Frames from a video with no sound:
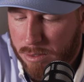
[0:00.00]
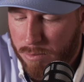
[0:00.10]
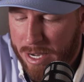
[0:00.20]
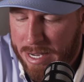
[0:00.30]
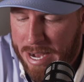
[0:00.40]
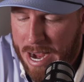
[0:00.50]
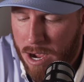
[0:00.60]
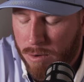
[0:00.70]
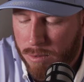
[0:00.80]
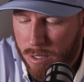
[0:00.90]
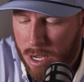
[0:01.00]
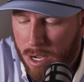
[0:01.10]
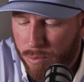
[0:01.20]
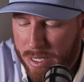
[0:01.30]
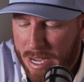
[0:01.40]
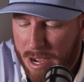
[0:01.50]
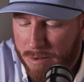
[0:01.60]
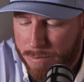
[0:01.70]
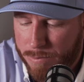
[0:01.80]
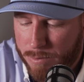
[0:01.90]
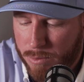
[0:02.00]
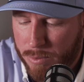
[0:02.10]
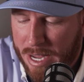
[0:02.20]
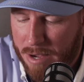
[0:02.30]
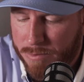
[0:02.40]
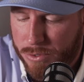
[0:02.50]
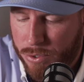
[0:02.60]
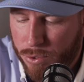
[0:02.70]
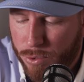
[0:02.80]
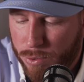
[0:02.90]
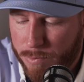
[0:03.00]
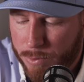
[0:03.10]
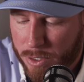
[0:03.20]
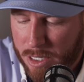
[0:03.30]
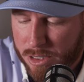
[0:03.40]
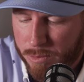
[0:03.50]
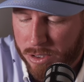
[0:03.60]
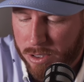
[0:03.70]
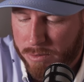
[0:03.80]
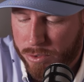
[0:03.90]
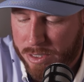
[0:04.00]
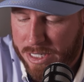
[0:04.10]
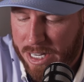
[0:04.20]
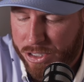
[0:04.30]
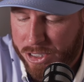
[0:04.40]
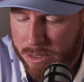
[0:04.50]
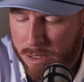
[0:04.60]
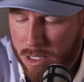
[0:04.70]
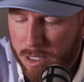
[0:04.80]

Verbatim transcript: Right now, uh, we have we have two for customer service retention.